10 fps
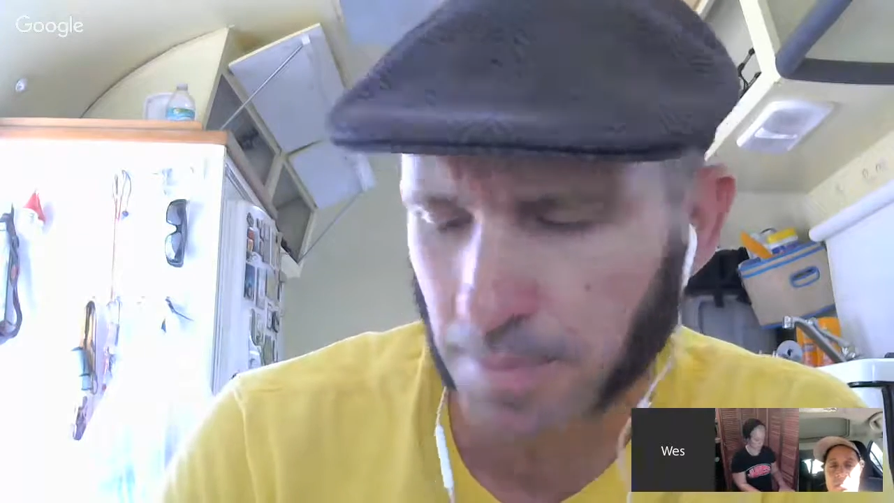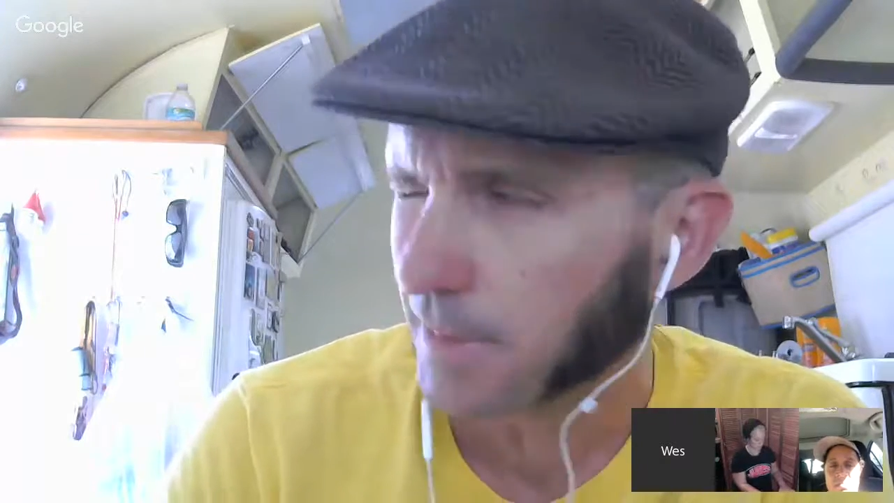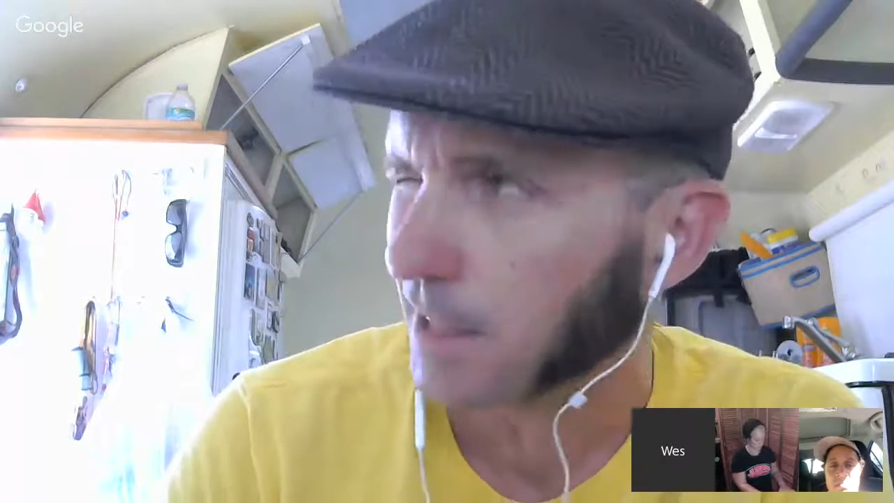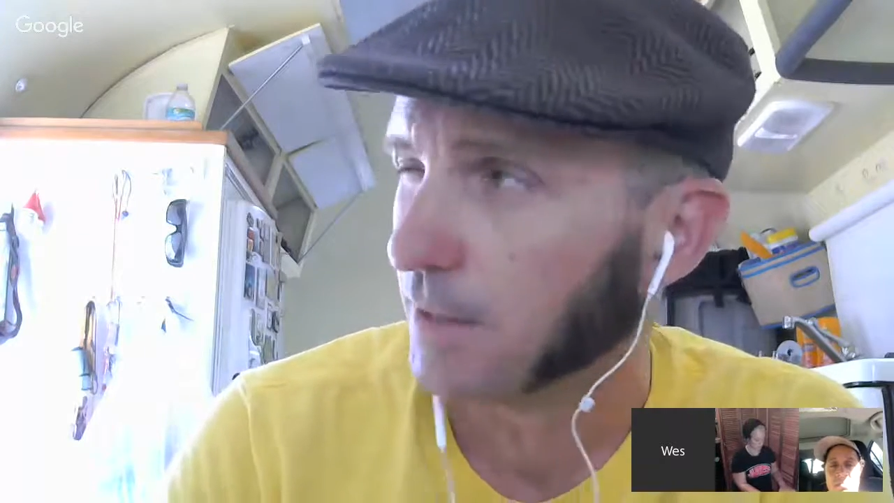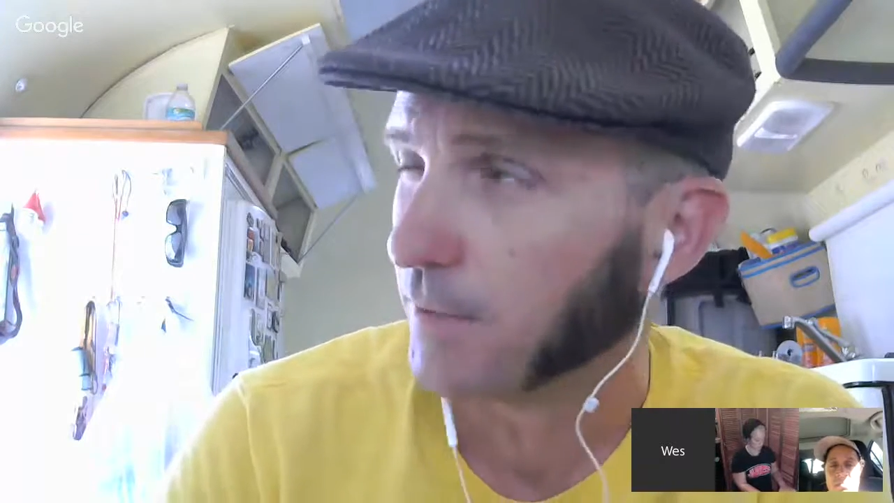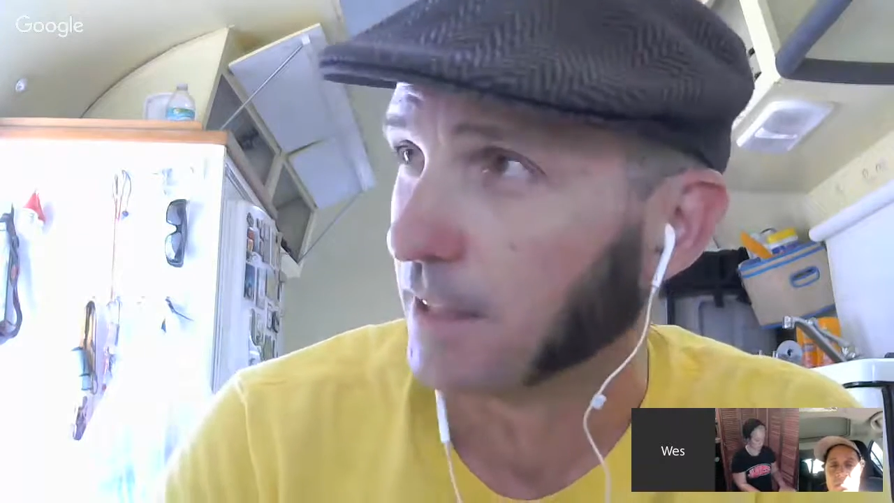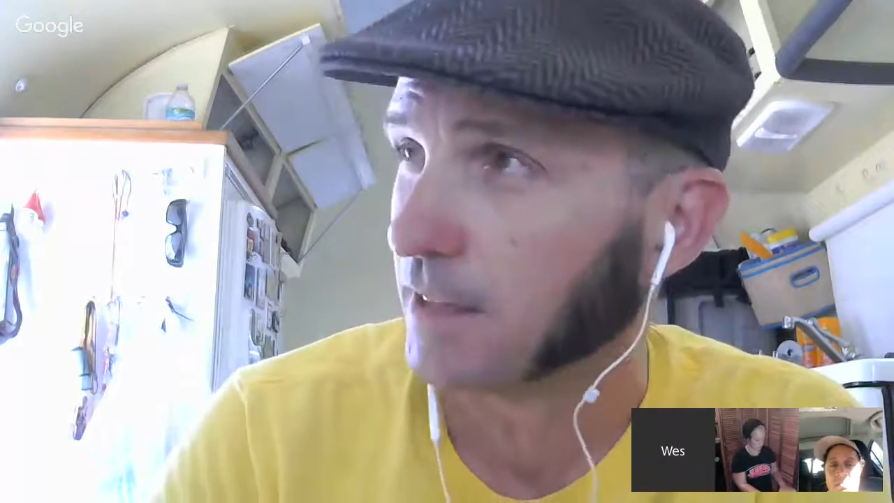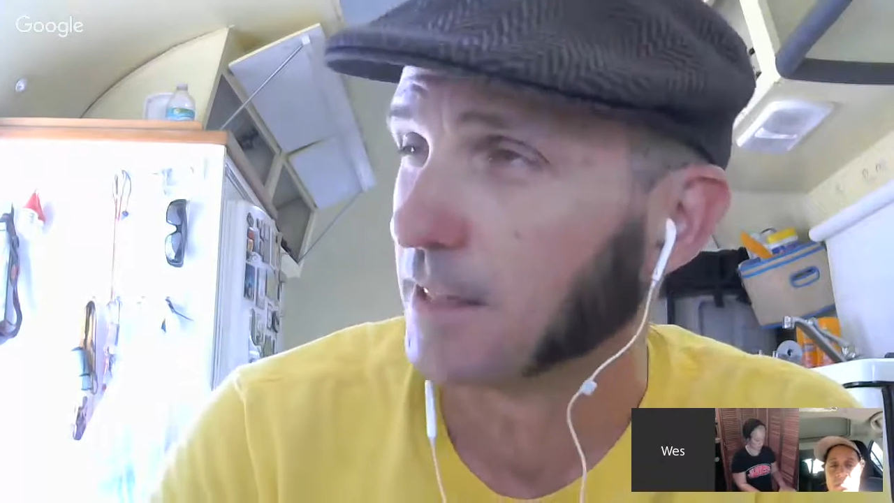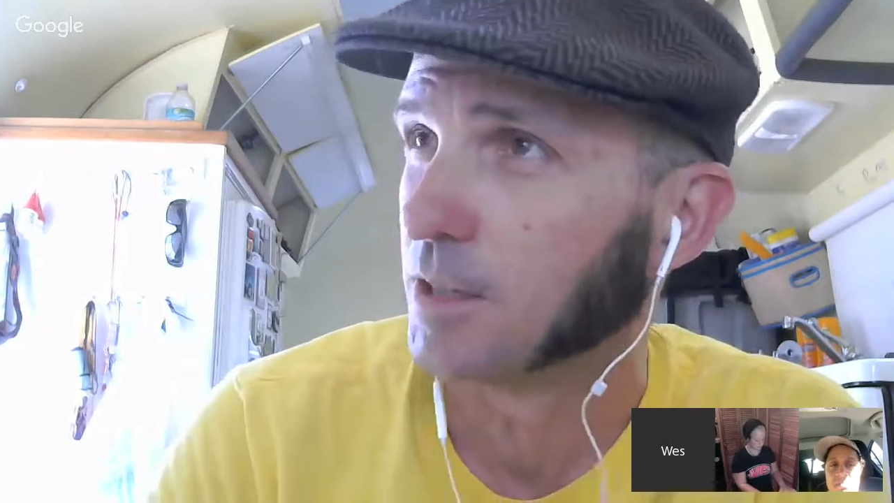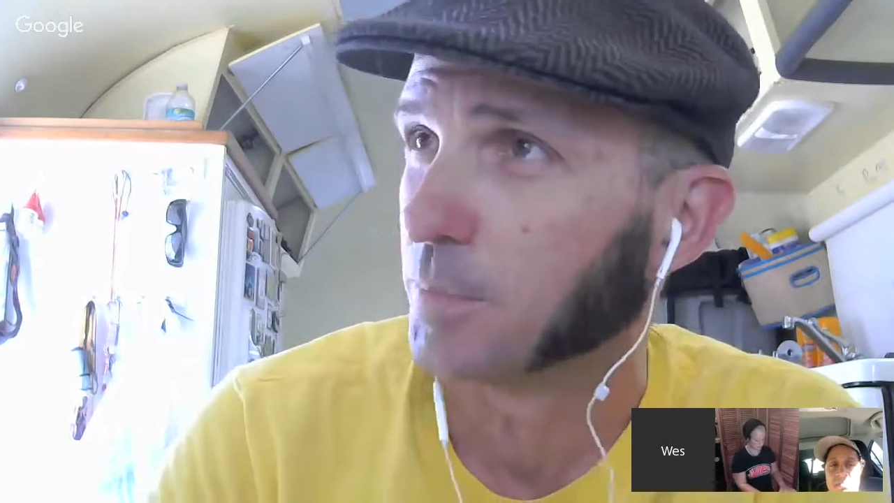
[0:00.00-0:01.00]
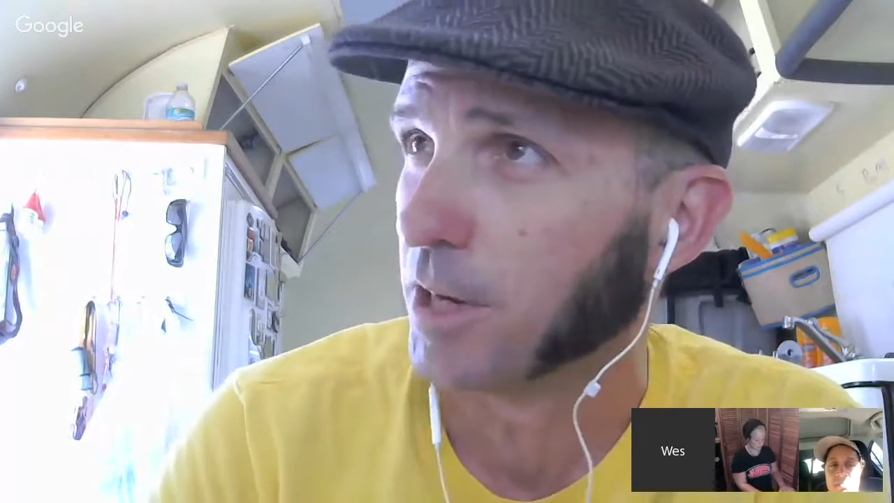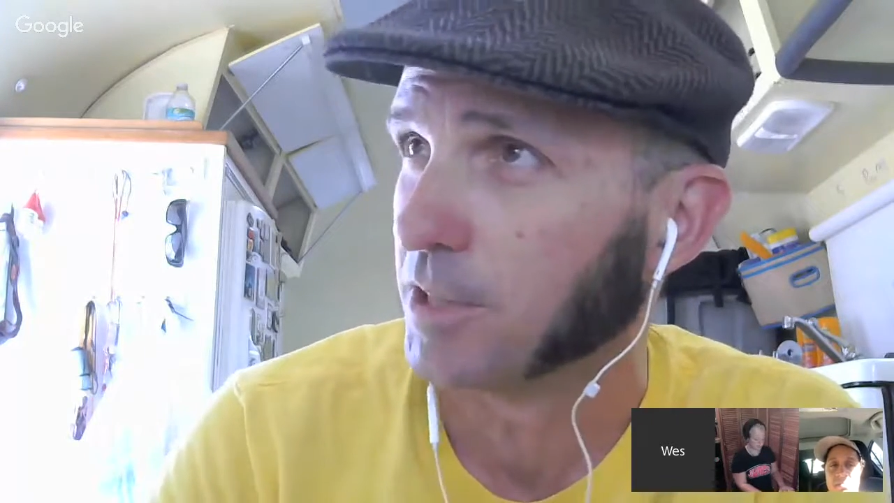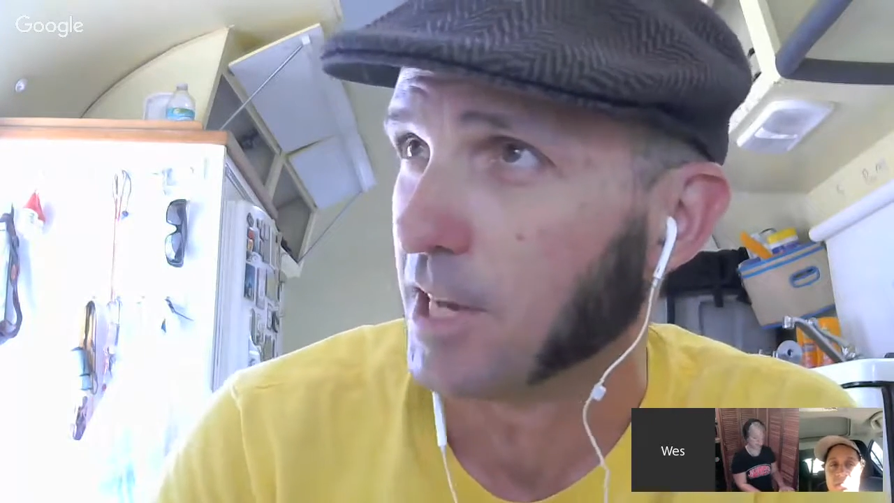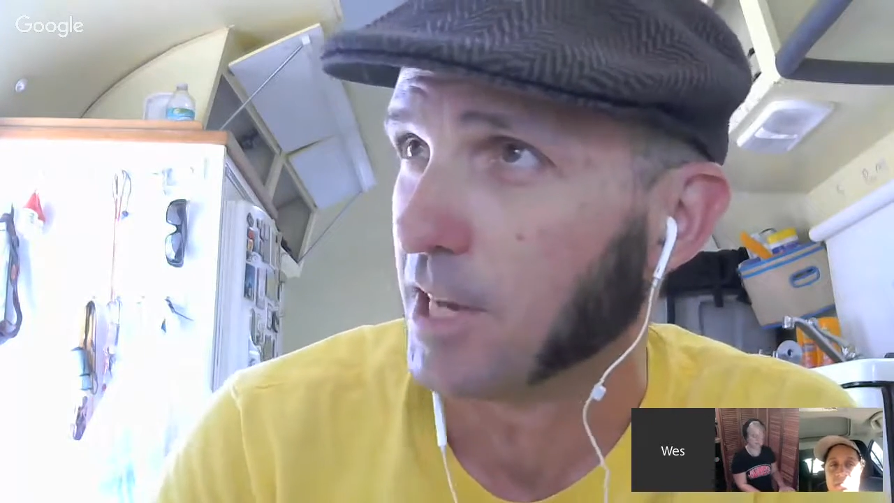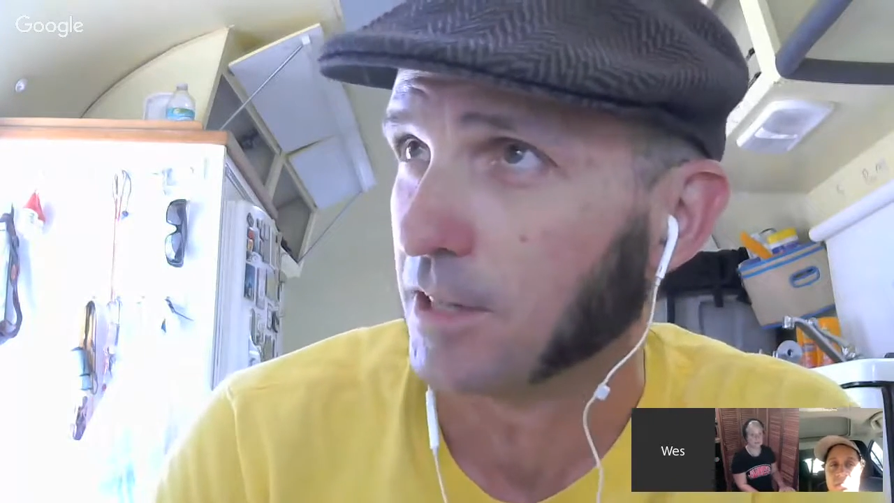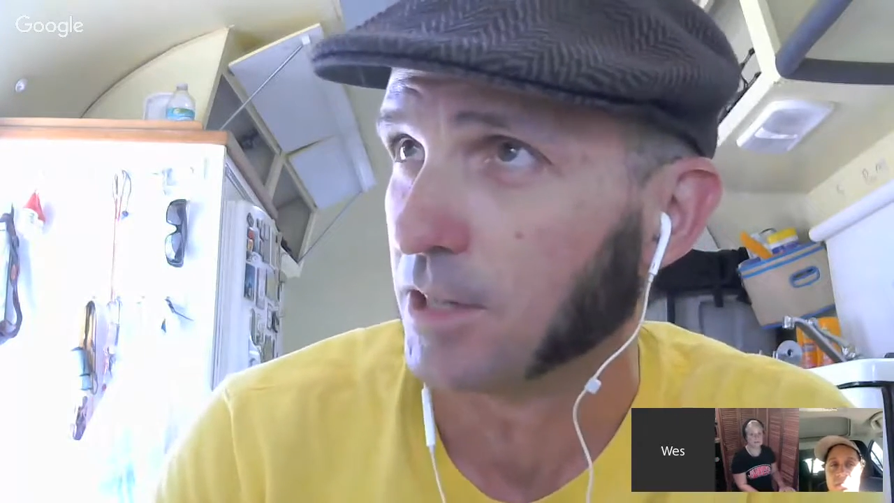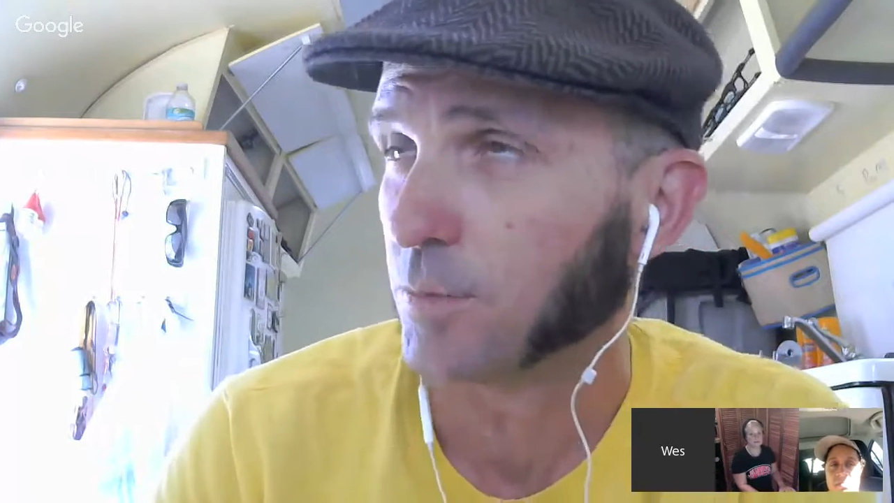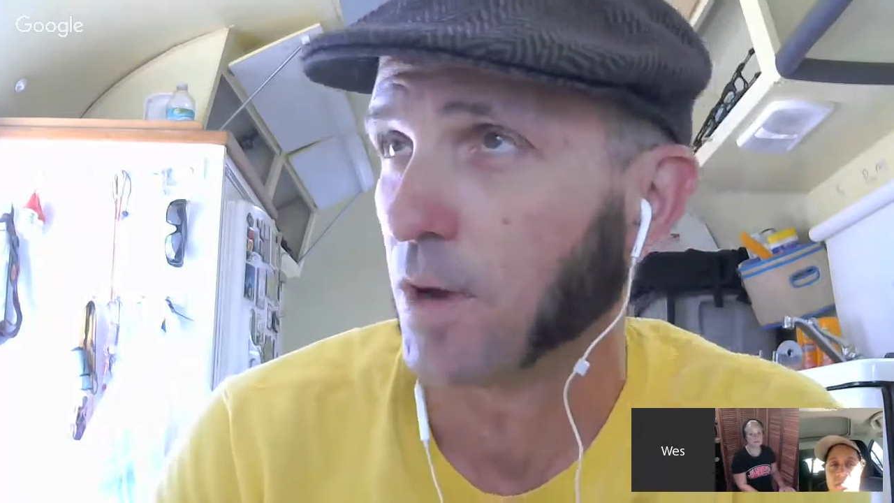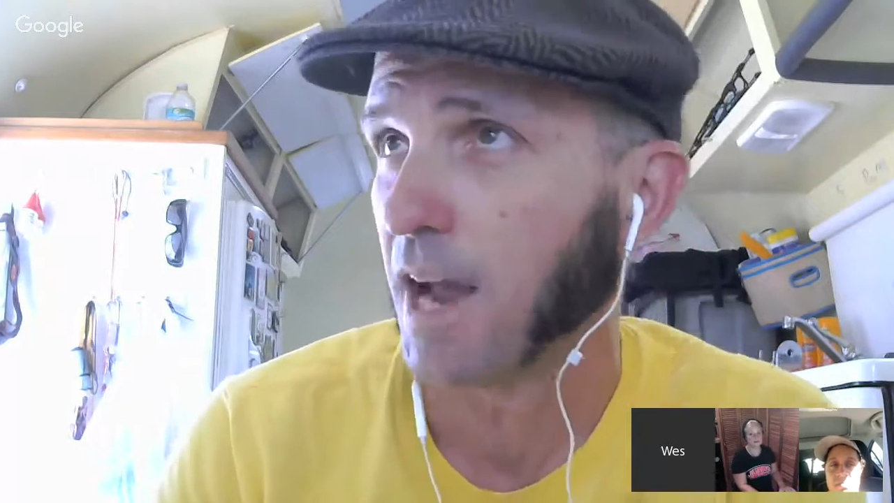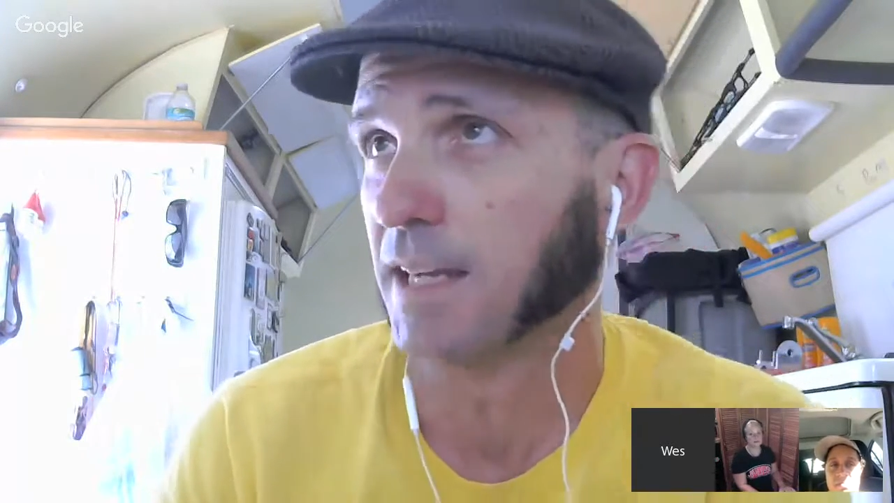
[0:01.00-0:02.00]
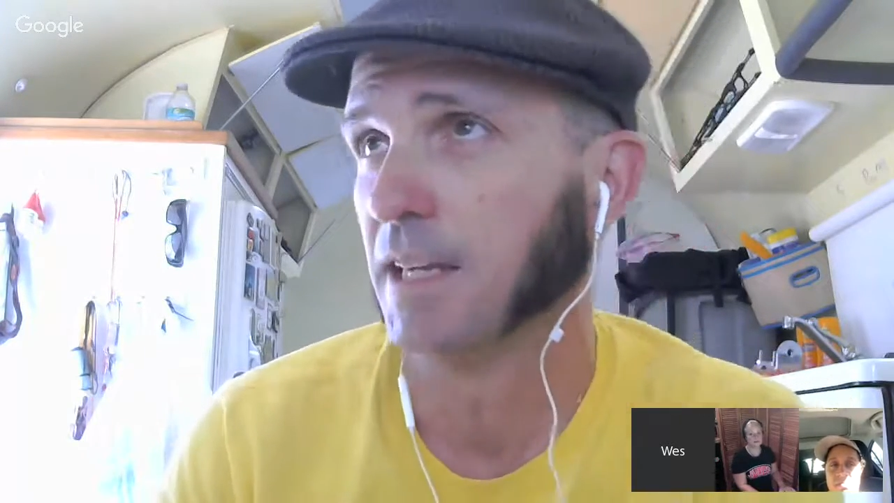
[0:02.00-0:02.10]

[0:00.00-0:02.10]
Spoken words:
if I get the pronunciation of this right,